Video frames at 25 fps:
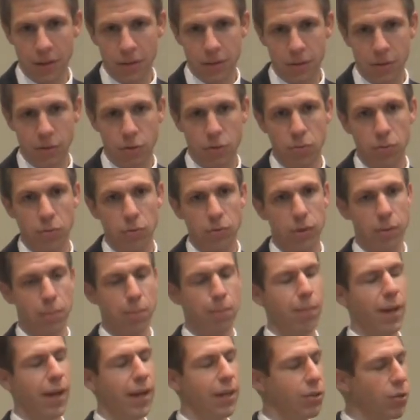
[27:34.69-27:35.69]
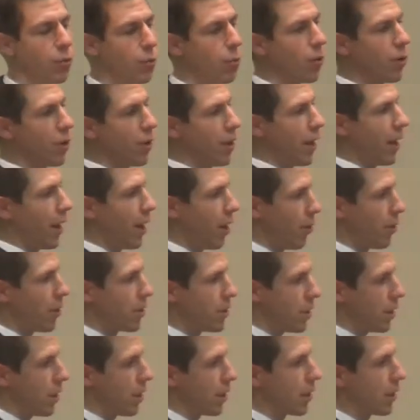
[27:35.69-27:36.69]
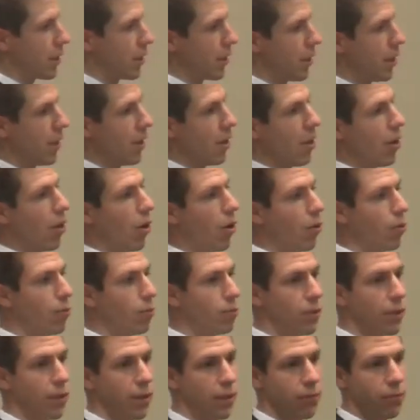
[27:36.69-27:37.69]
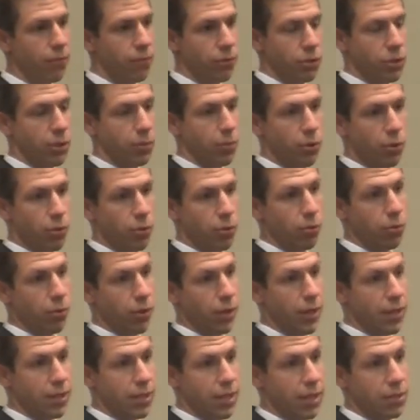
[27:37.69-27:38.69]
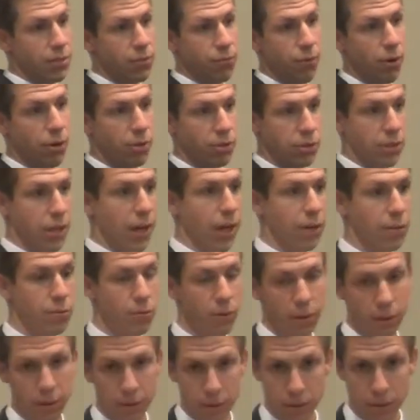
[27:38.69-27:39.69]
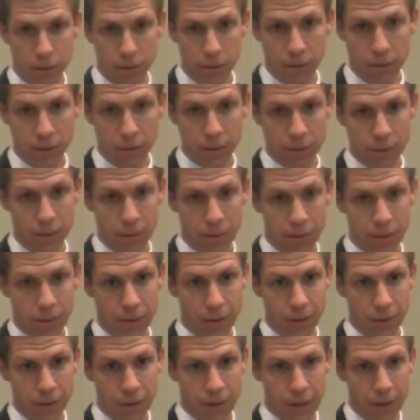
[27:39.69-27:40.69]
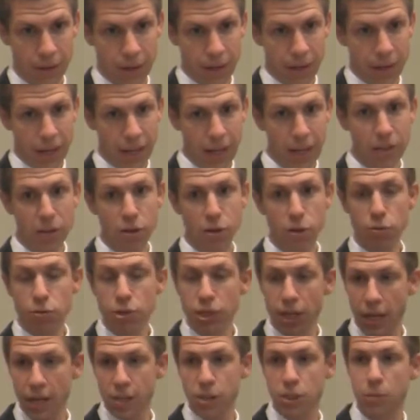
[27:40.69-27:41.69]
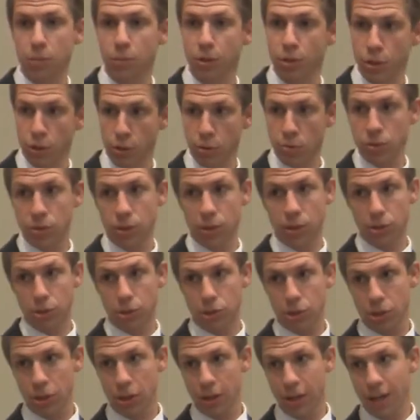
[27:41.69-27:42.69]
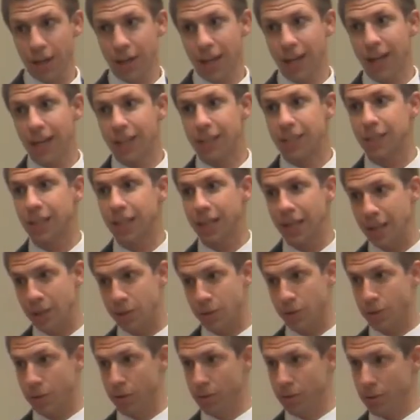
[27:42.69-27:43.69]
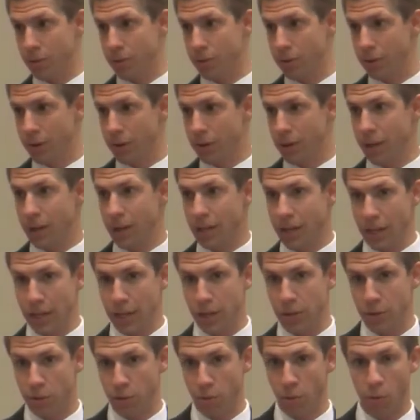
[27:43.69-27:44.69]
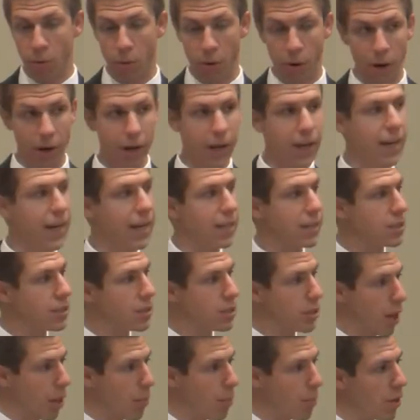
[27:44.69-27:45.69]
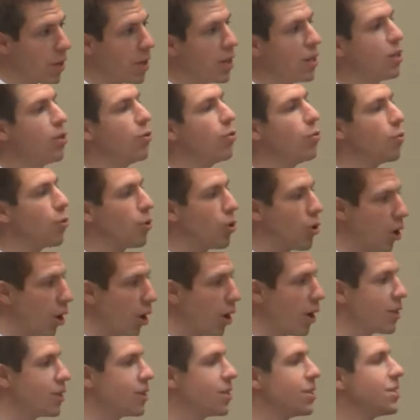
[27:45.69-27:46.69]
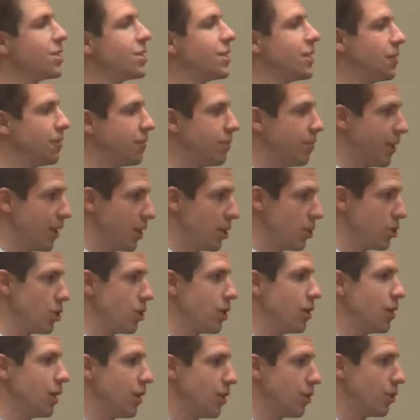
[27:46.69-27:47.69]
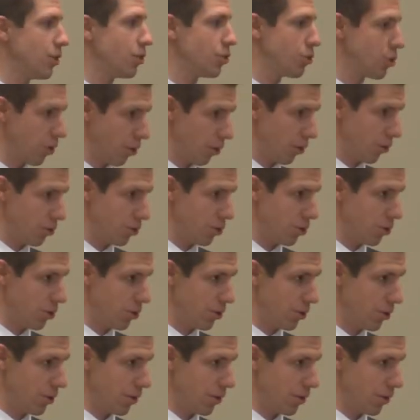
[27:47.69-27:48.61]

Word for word: to, to make the word heretic only for someone who is, has false doctrine. In the New Testament usage, it's either, either or. It's somebody who causes division in the church.